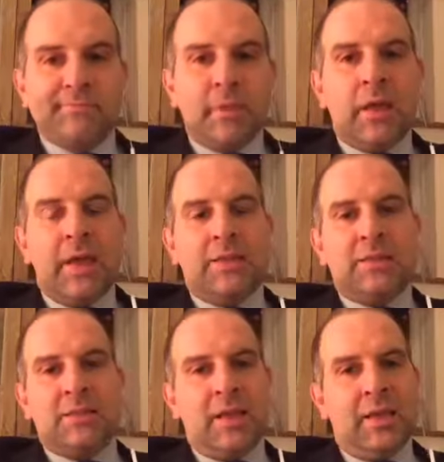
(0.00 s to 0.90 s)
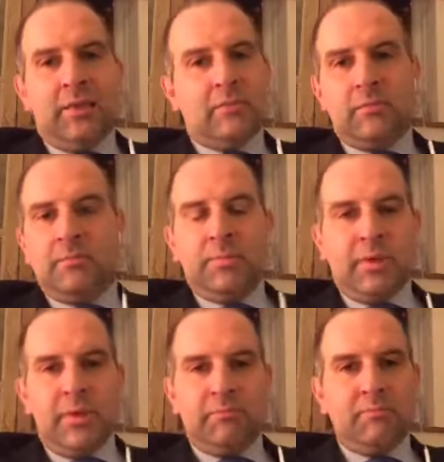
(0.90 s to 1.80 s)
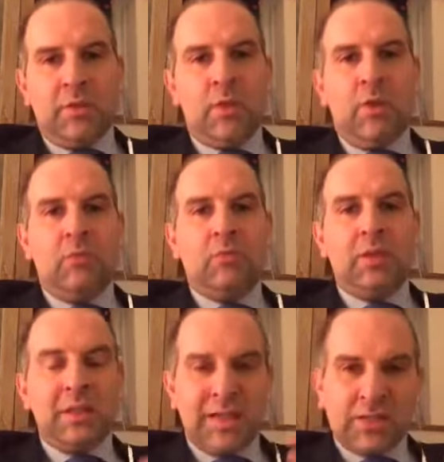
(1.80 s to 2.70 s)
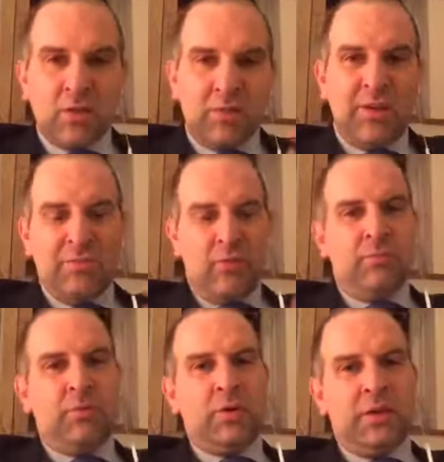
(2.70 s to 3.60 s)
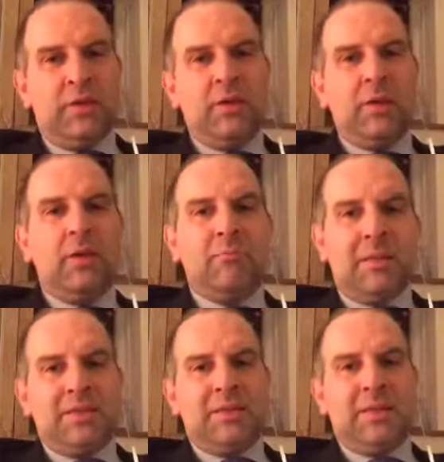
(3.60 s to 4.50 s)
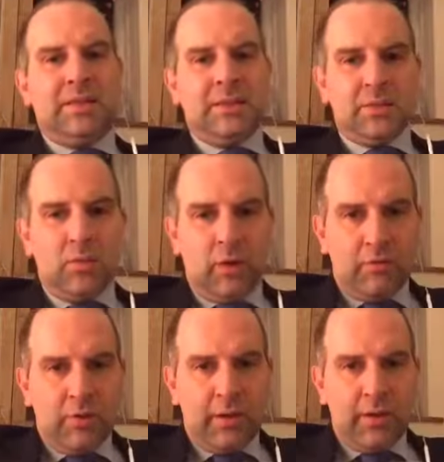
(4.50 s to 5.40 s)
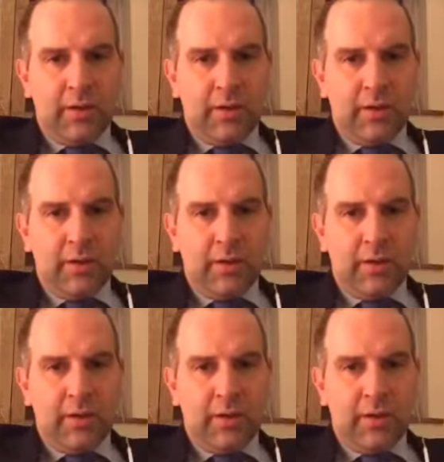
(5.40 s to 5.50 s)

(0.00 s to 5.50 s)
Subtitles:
I hate to say it, but it, you know, that's only if your body mass index isn't quite right.